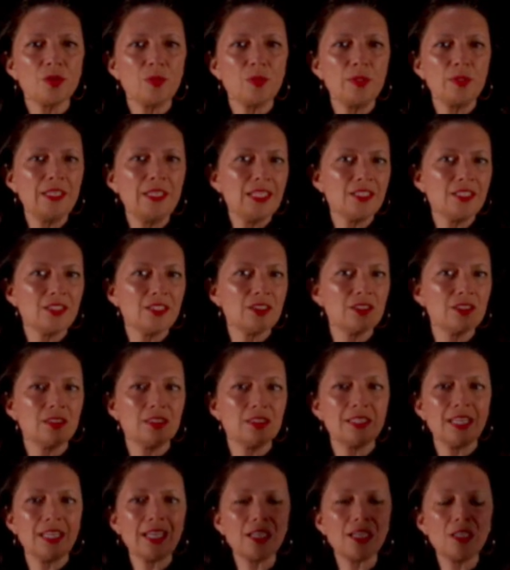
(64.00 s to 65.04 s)
need to
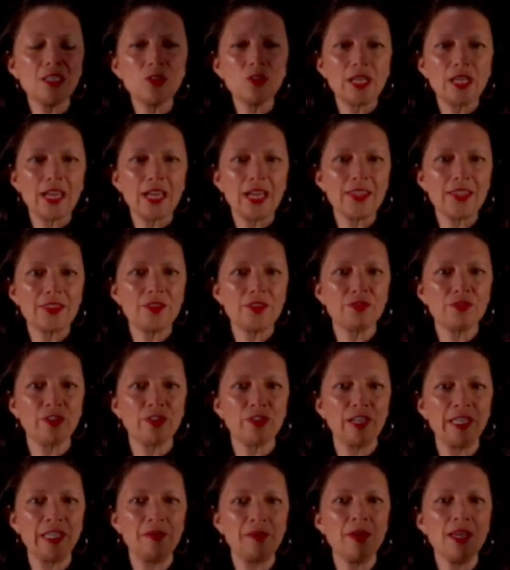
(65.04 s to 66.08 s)
take a look at the
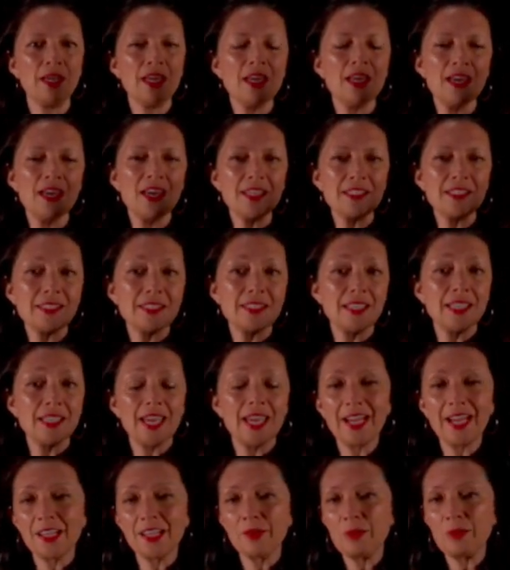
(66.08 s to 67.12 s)
frame and see how
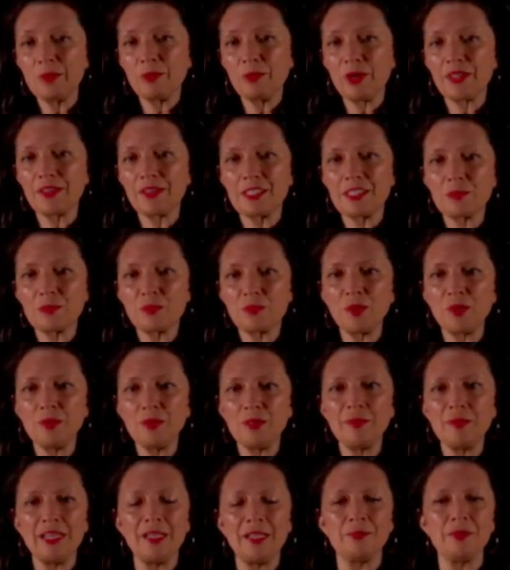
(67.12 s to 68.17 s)
can we break this problem
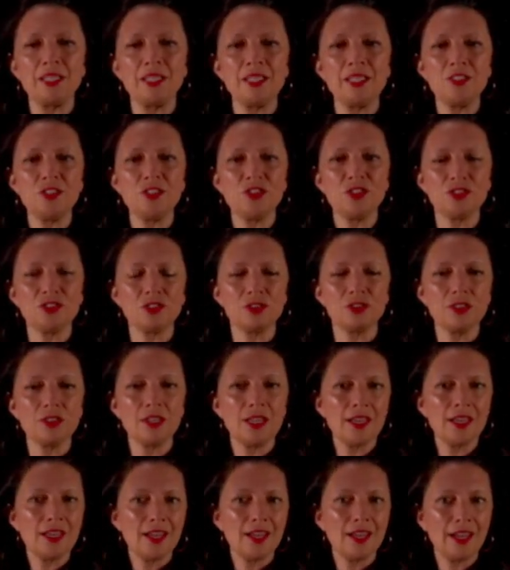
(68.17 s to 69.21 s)
up into
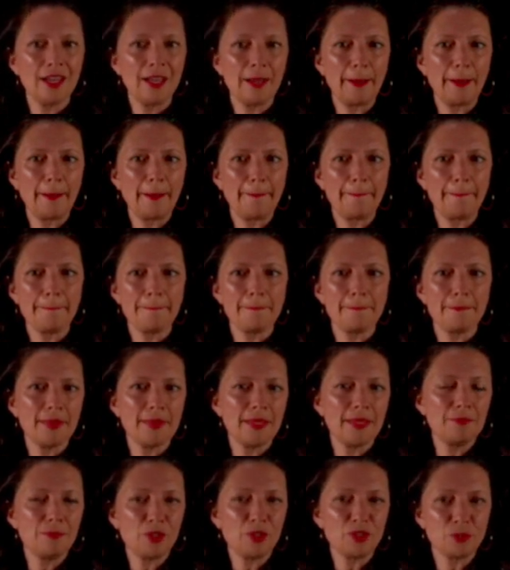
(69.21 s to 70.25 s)

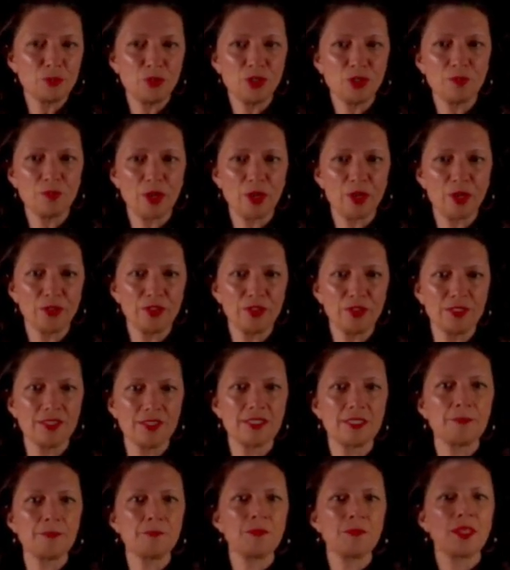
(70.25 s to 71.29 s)
multiple components.
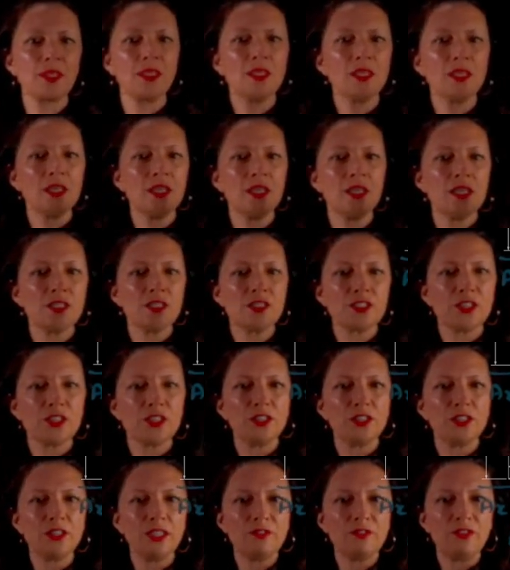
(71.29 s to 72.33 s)
So
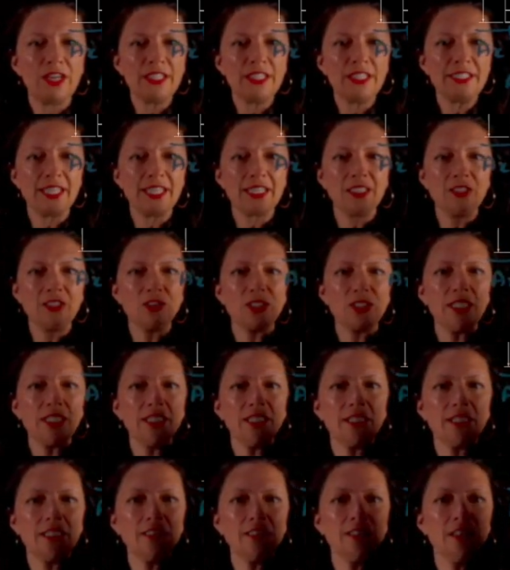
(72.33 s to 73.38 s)
if I take a look
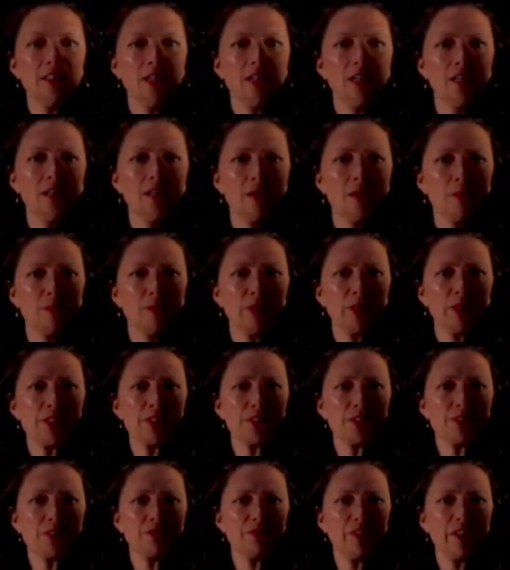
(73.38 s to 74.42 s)
here, because it's a
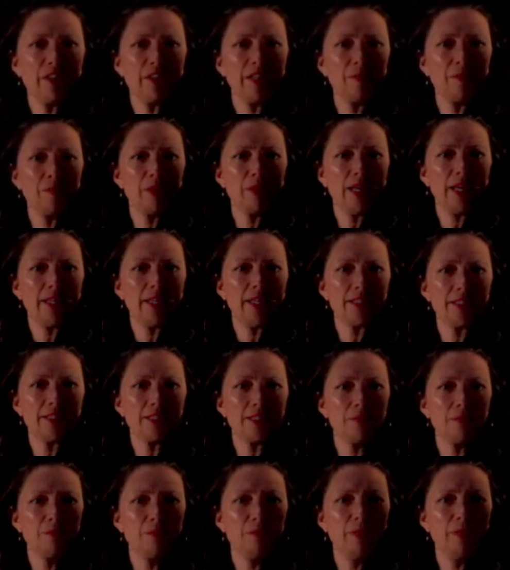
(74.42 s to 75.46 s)
frame at
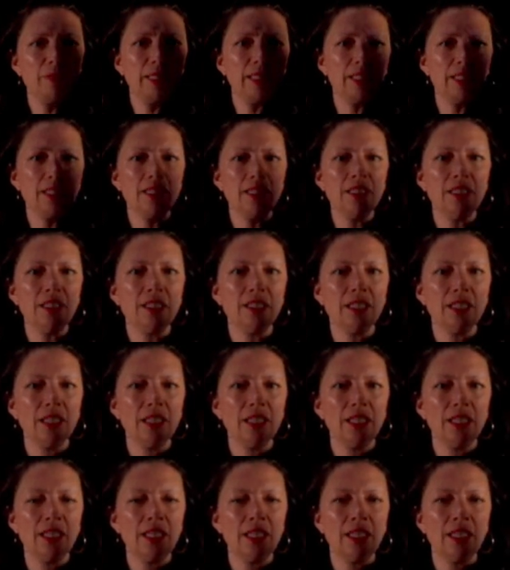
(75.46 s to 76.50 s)
B,
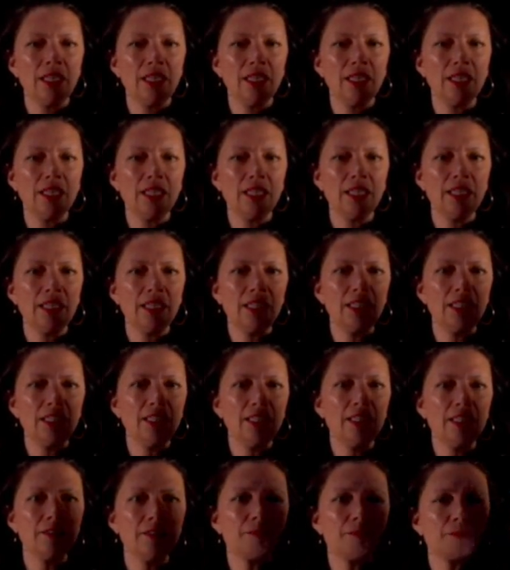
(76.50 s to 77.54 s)
E,
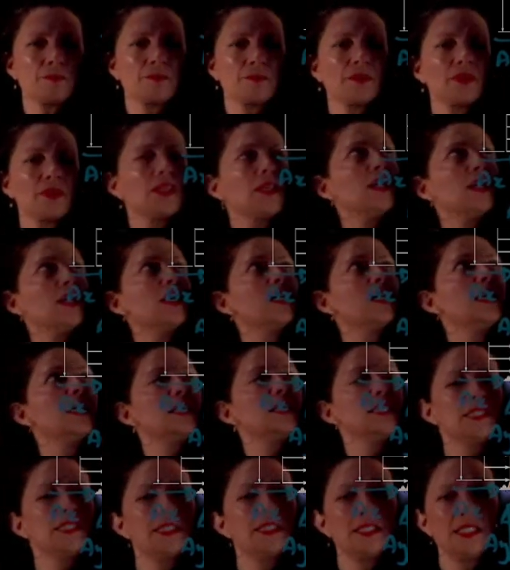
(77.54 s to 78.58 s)

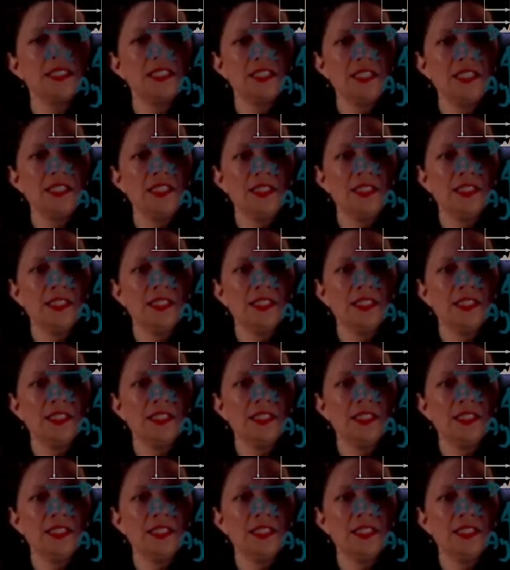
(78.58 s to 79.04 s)
C